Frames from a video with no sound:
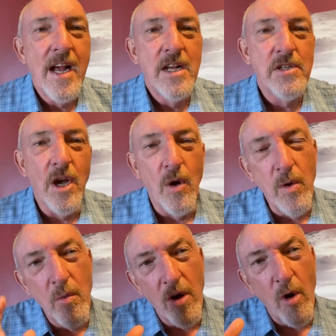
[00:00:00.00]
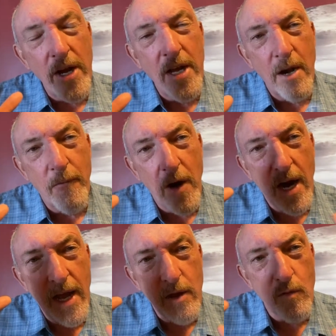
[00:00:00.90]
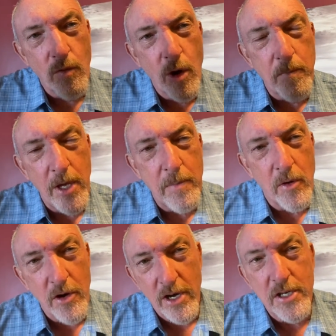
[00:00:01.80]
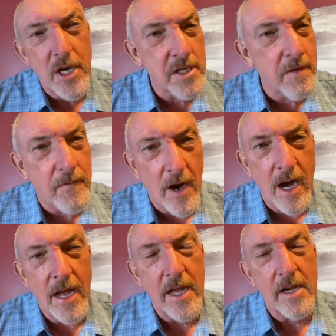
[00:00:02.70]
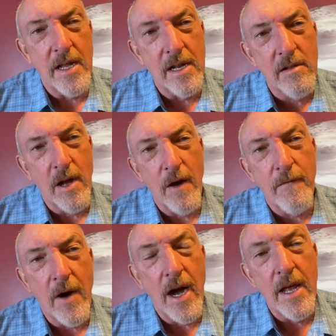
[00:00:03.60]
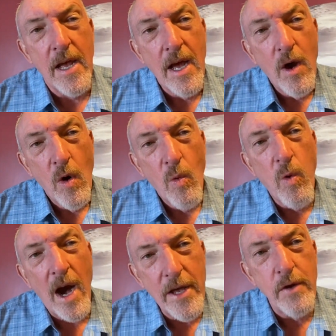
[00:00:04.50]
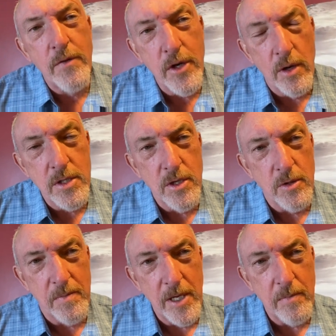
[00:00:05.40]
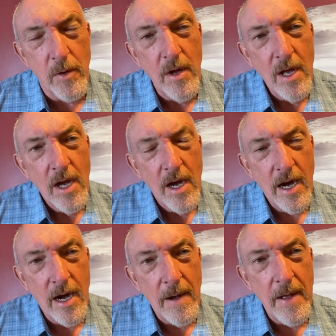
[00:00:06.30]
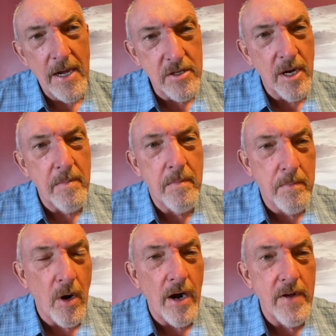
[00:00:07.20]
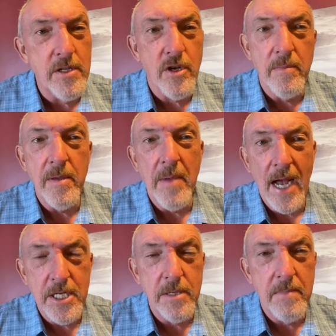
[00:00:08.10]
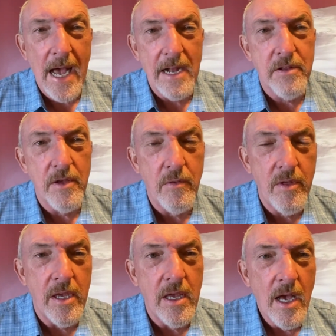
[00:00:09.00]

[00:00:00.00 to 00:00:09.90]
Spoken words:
So we want to identify real people, and you're going to justify and clarify why you've chosen those people. And it's going to, part of it's going to be matching back to the